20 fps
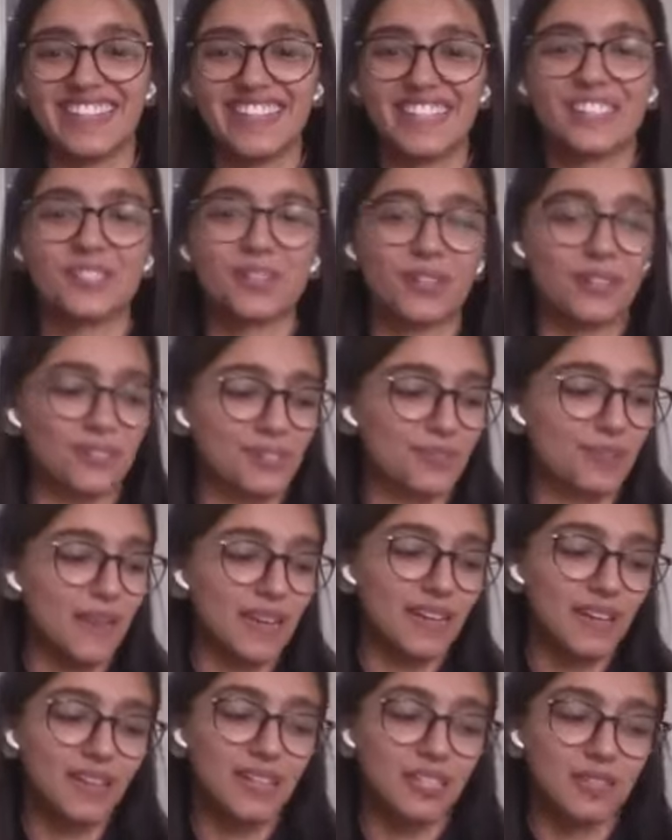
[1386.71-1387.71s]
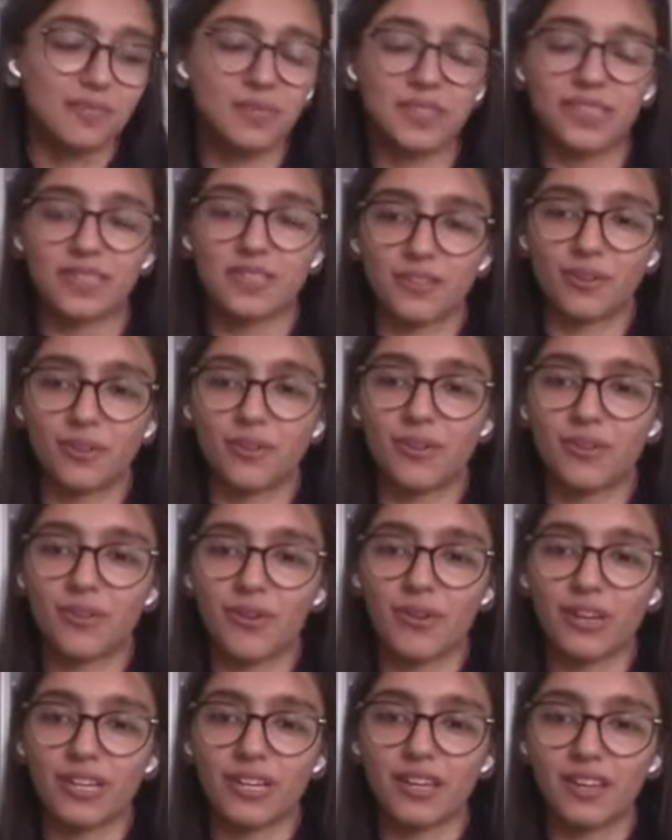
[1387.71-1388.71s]
It's okay to spend a little bit on
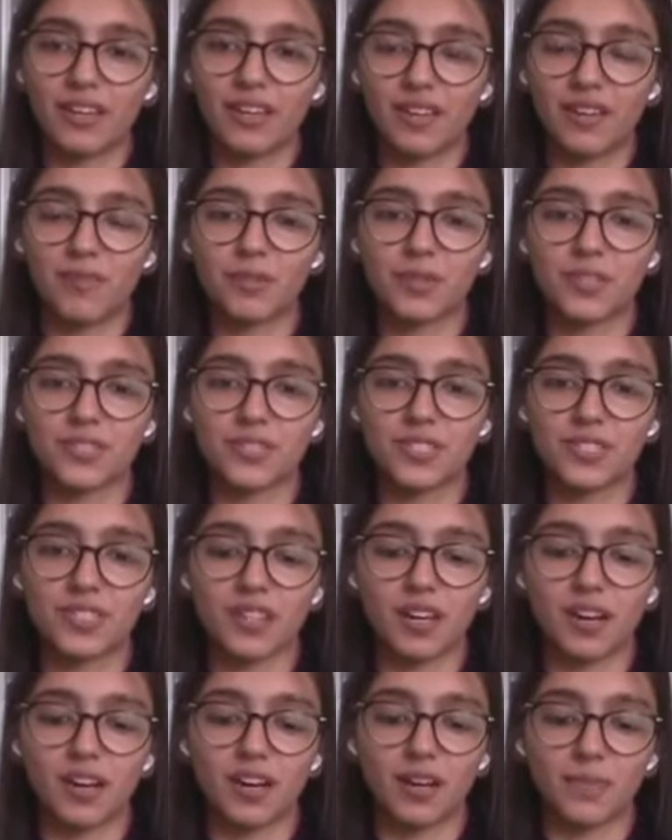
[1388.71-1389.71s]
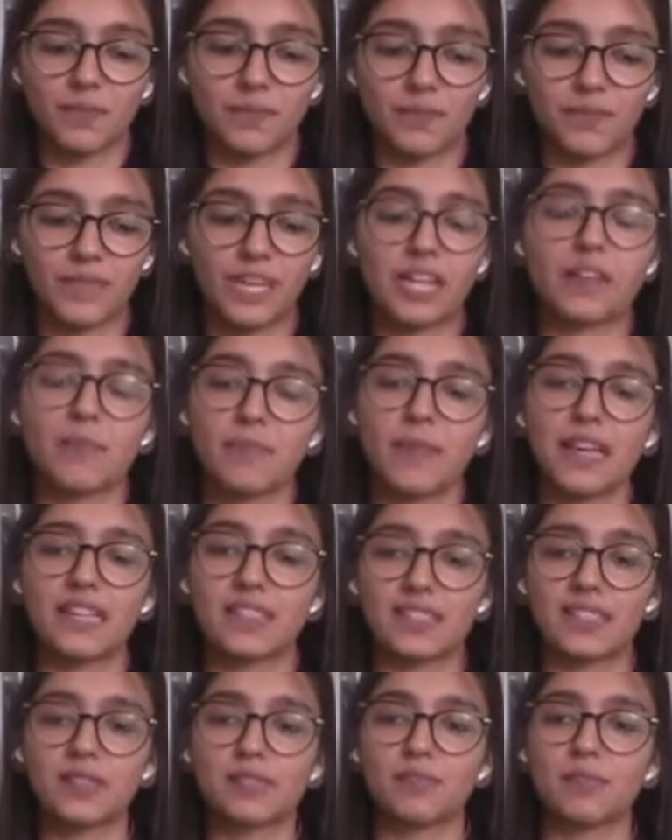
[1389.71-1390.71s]
Audi because then it
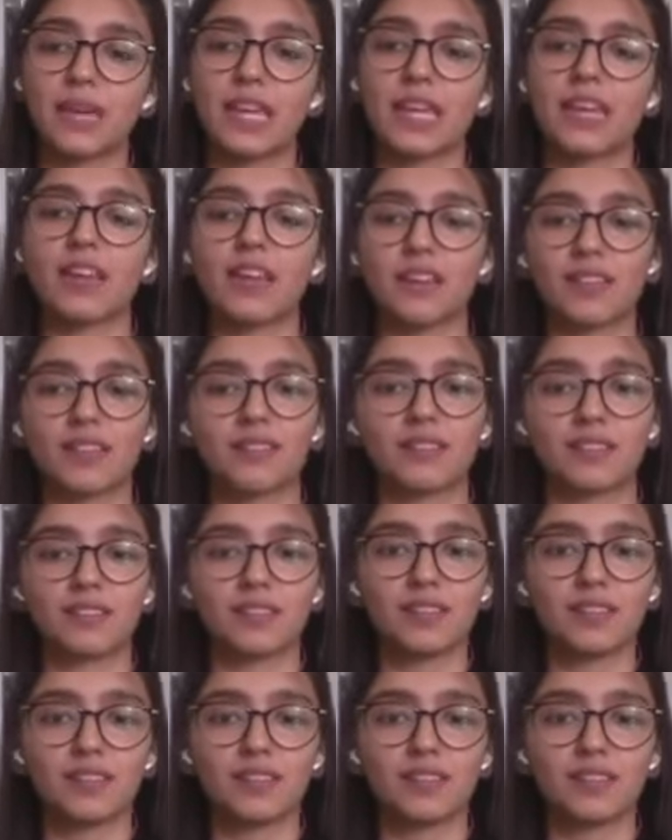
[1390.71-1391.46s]
makes baking